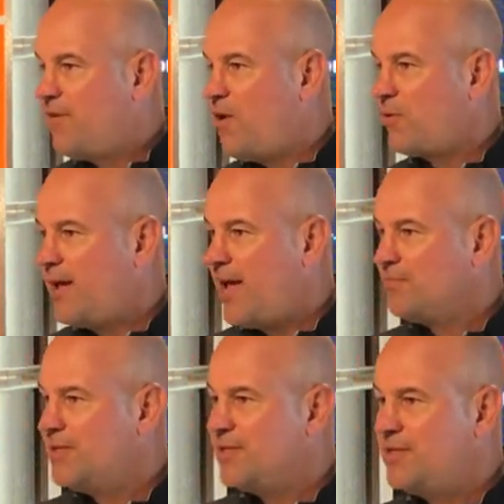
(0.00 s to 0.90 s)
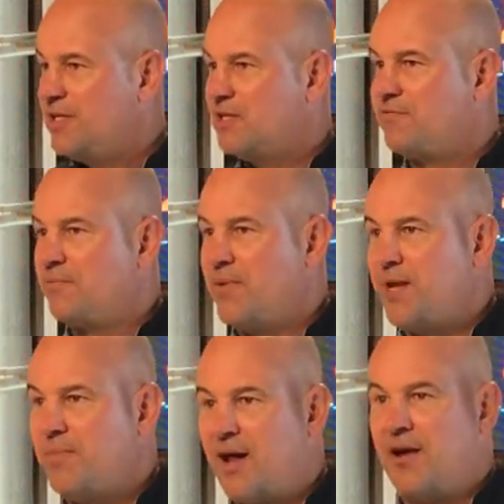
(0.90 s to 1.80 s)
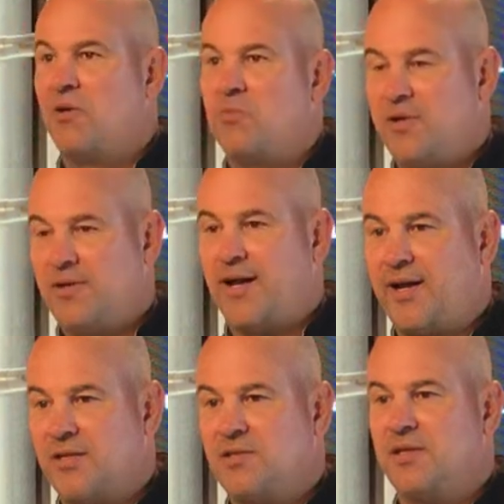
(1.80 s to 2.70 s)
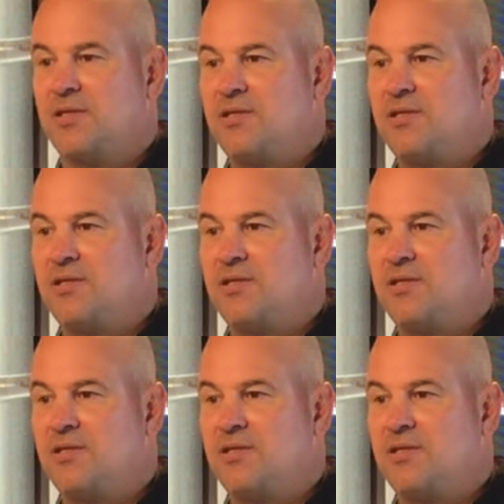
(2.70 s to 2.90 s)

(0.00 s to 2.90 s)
fall camps this is for me, but I know one thing, it's